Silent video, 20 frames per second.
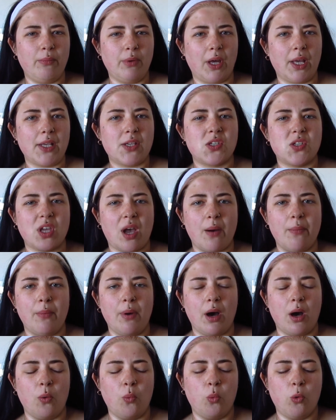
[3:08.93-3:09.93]
Like, some
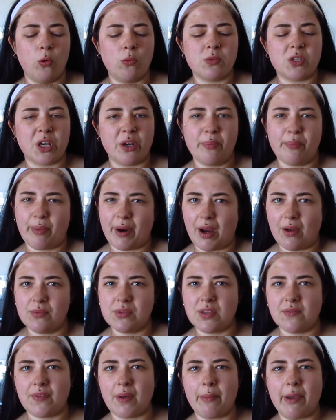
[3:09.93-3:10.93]
are warm-toned
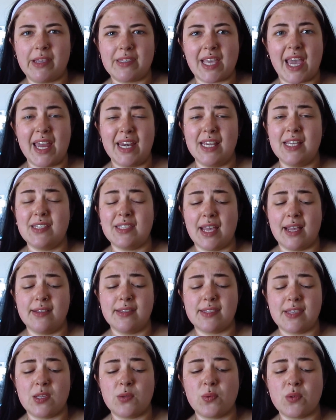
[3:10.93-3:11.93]
browns, if that makes any
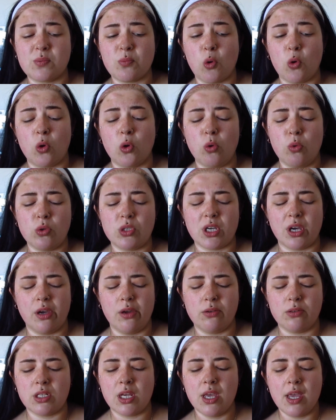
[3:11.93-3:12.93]
sense. This one's more
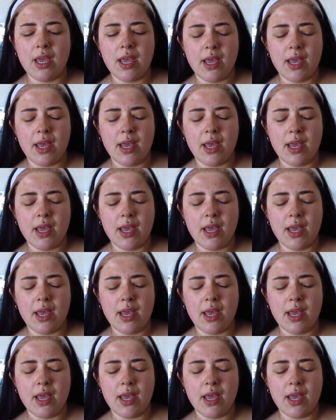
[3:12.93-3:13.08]
cool-toned.